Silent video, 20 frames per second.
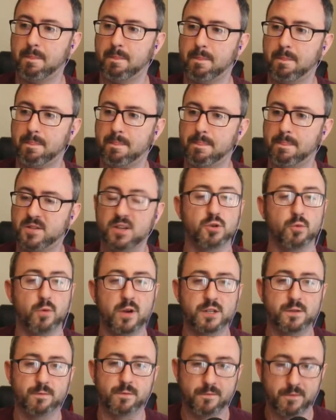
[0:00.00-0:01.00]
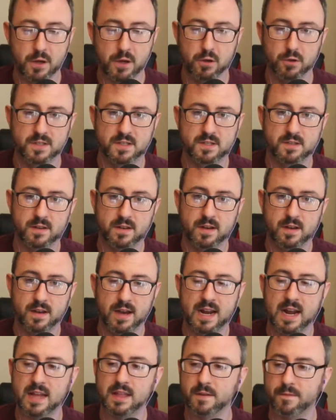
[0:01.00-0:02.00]
situation for Fields,
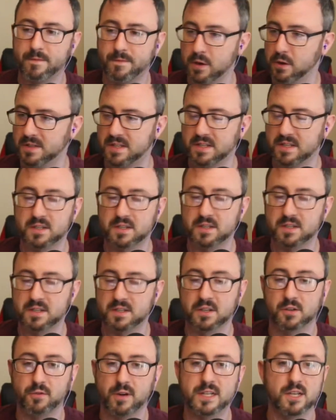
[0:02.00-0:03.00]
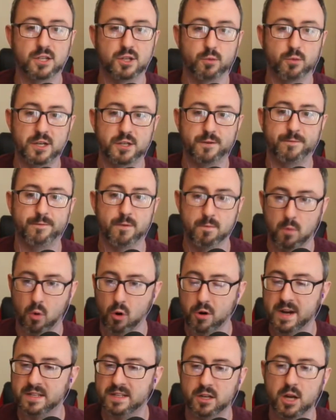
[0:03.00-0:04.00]
and I think Fields is a great situation for
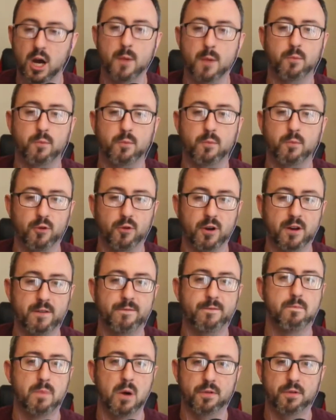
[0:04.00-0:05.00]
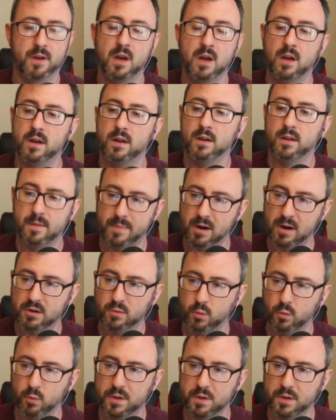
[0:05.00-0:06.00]
Moore. It's an upgrade for both compared to
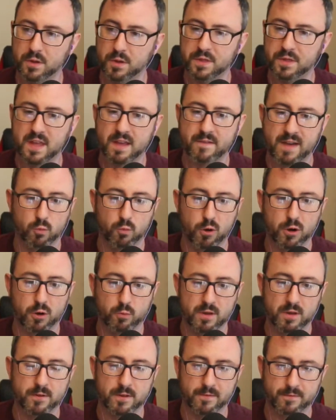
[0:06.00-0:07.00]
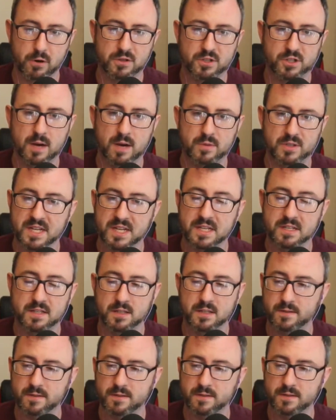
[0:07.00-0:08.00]
what they've had to work with for the first couple
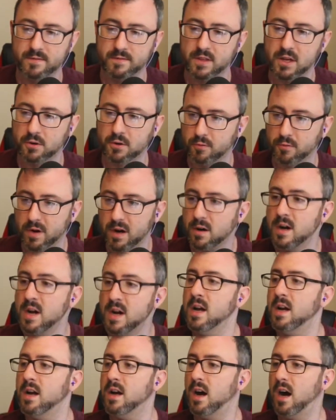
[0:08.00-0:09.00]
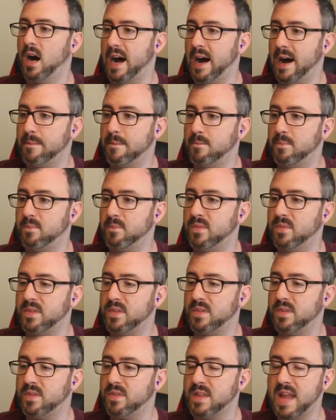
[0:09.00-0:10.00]
seasons of their career.
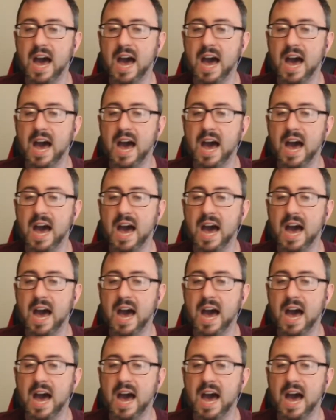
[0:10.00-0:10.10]
Now